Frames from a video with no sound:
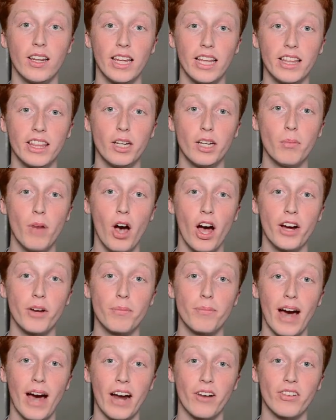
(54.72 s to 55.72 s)
Lithium
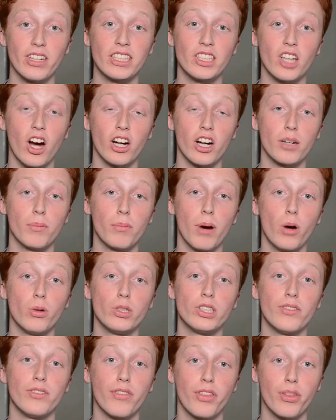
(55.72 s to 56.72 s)
ion batteries are
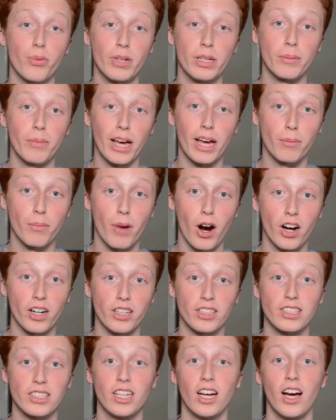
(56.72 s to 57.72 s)
composed of three main
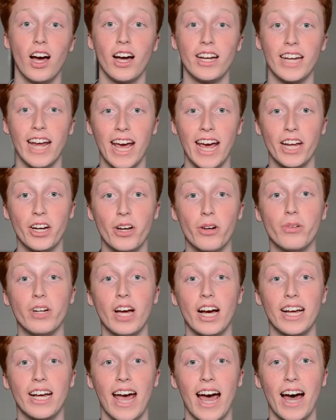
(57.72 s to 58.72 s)
parts, an anode,
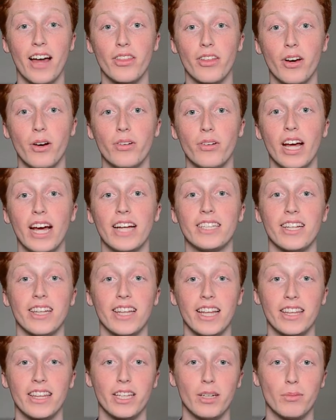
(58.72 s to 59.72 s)
a cathode, and a
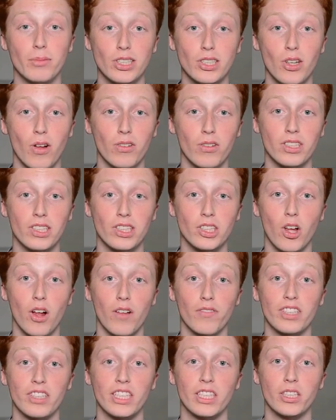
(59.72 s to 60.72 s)
lithium salt
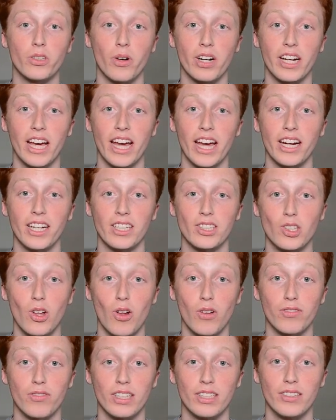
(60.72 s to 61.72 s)
dissolved in an organic
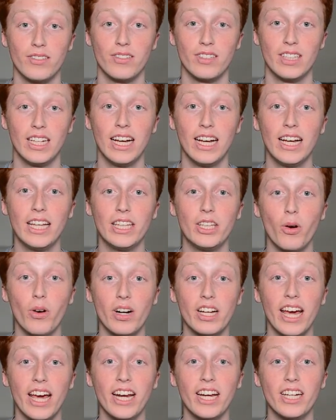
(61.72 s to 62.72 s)
solvent. The
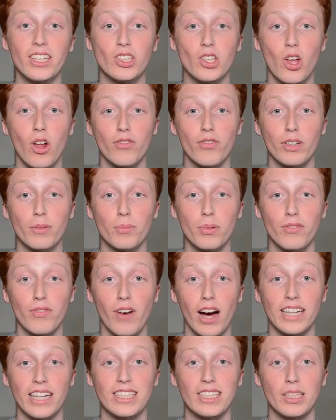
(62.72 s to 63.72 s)
organic solvent
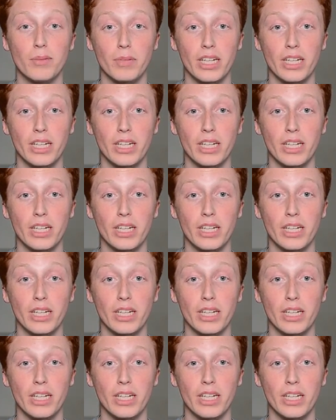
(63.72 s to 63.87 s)
provides the